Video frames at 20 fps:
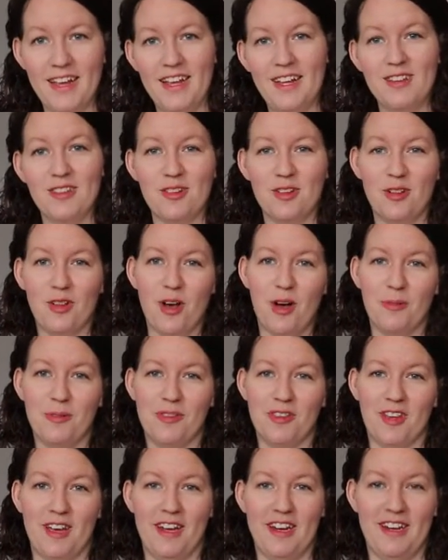It's a
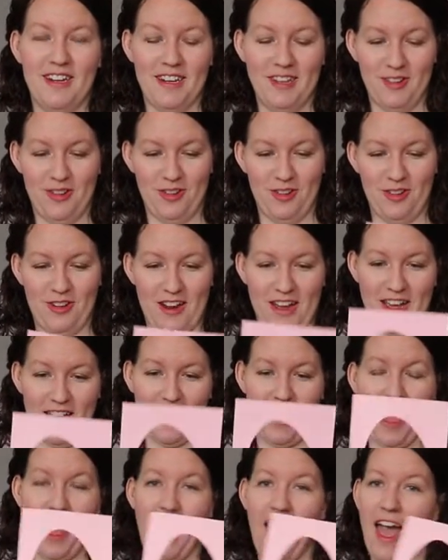lopsided Easter
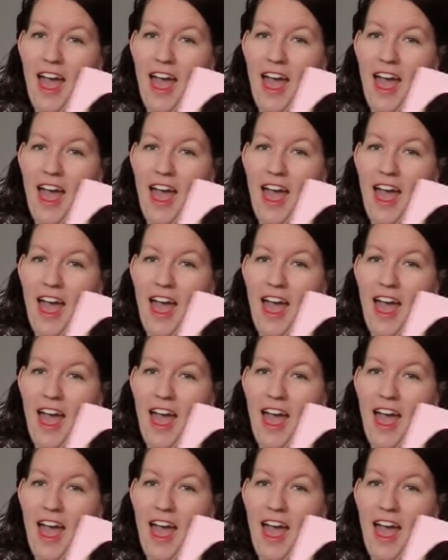egg.